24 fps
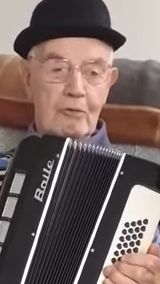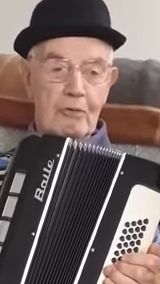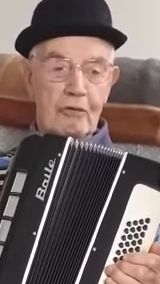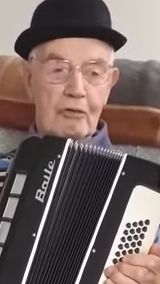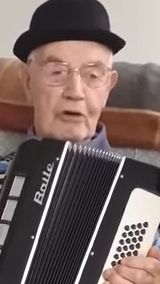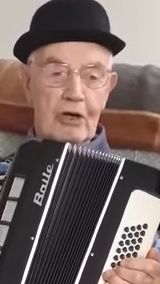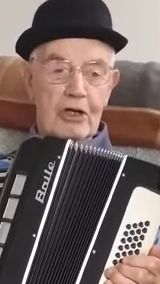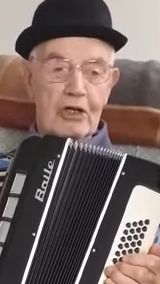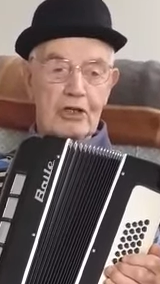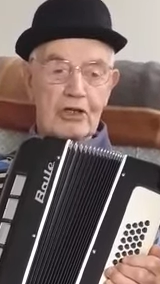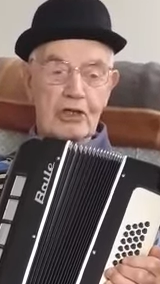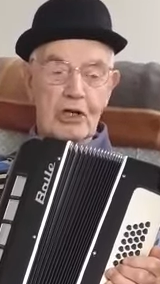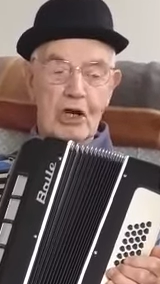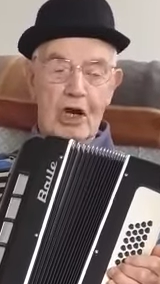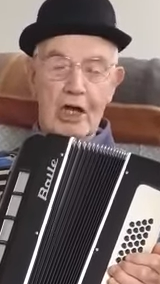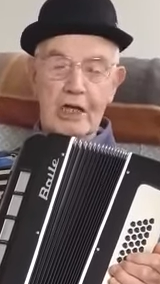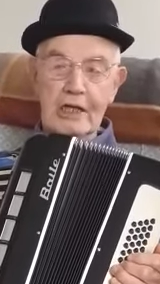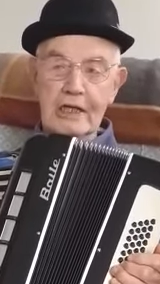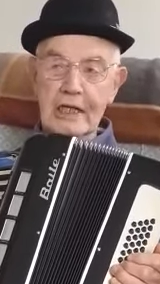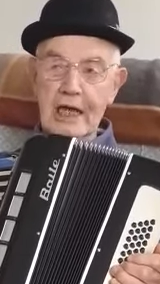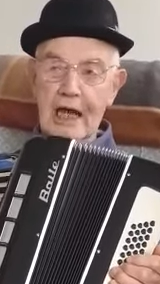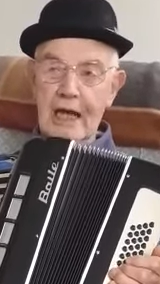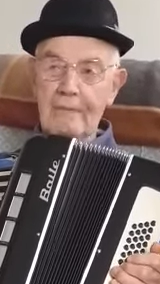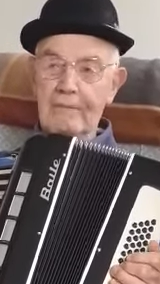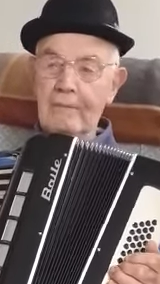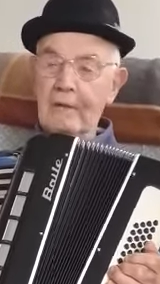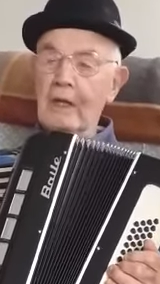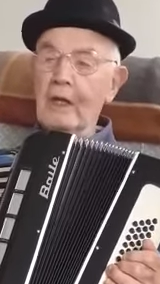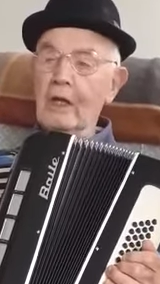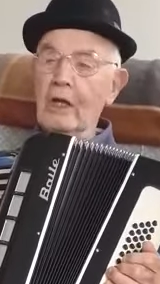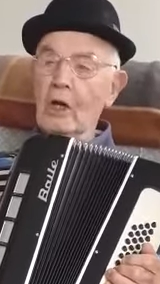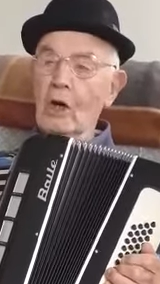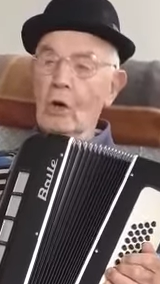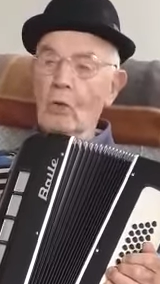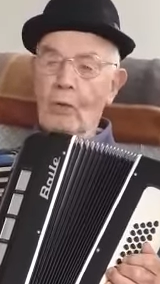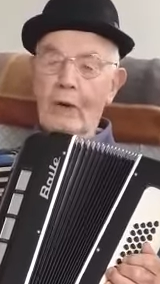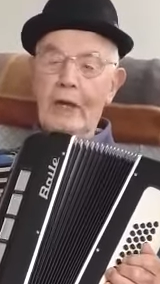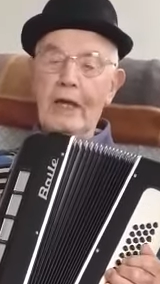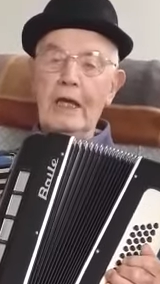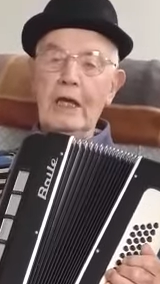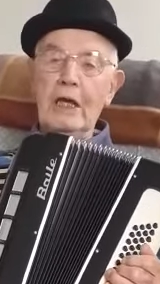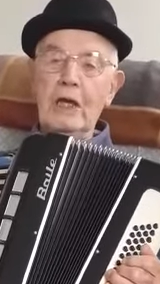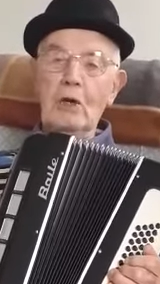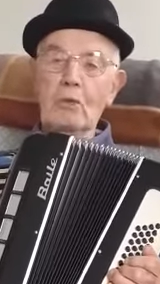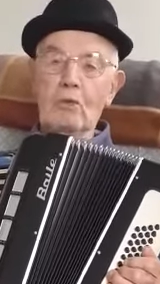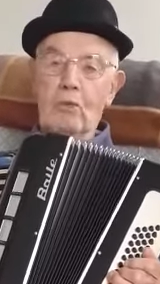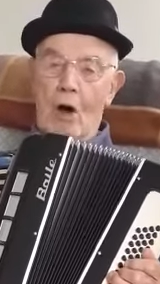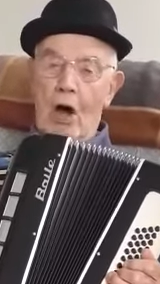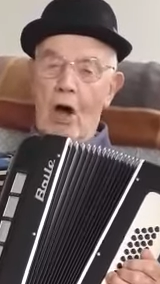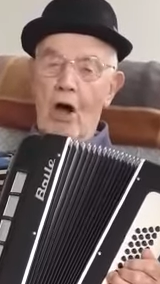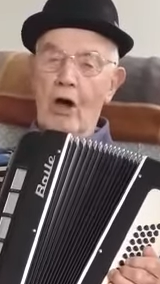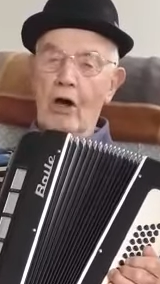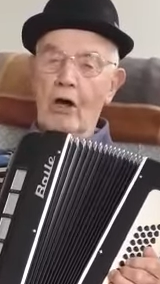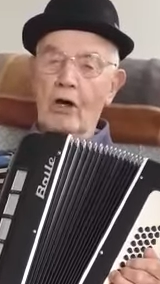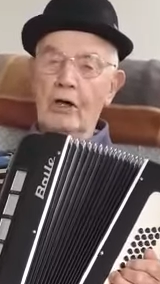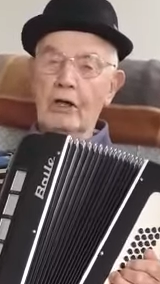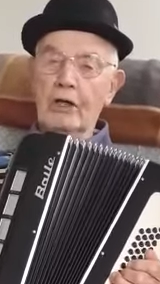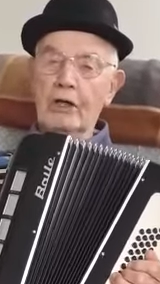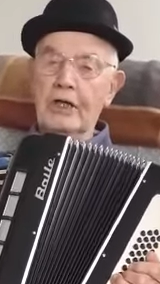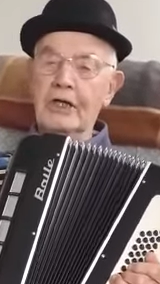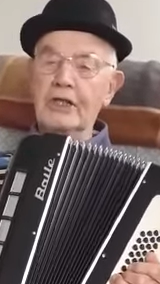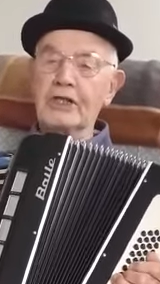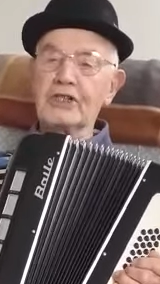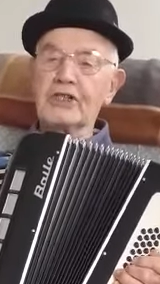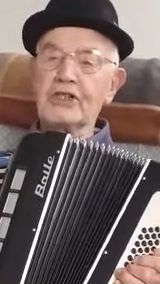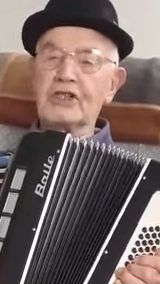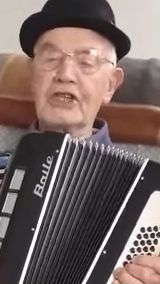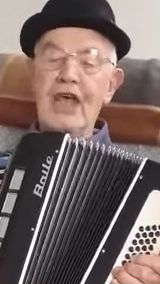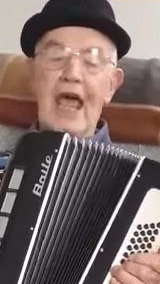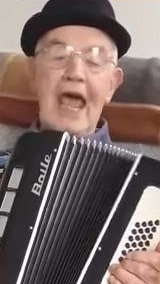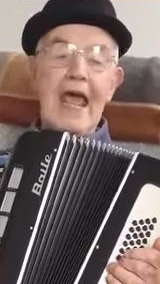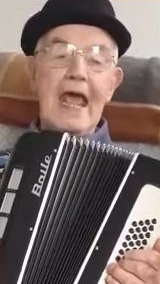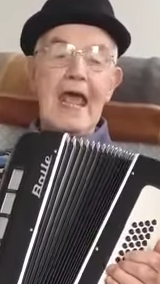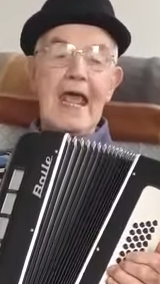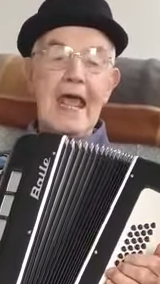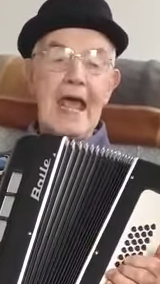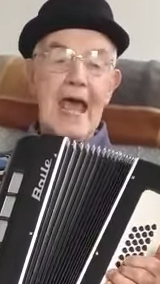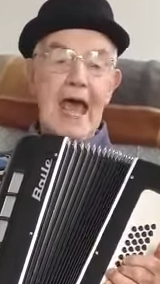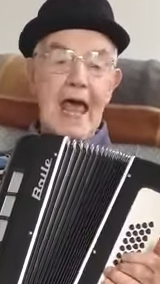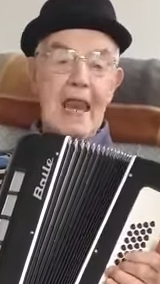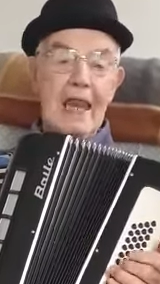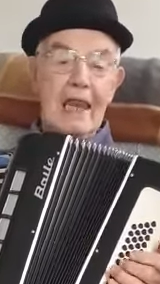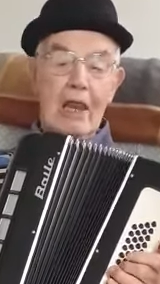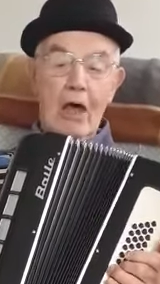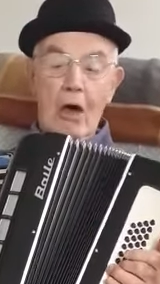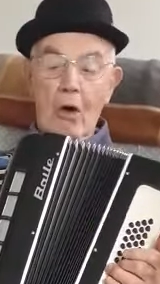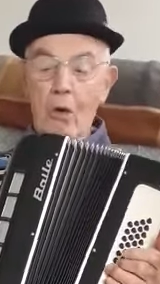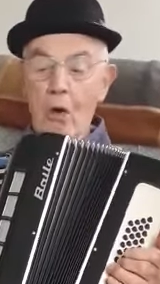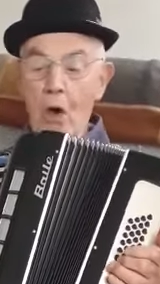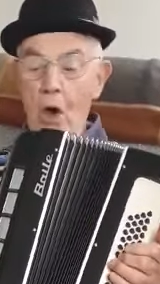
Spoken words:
Running short of time. We want to say hello.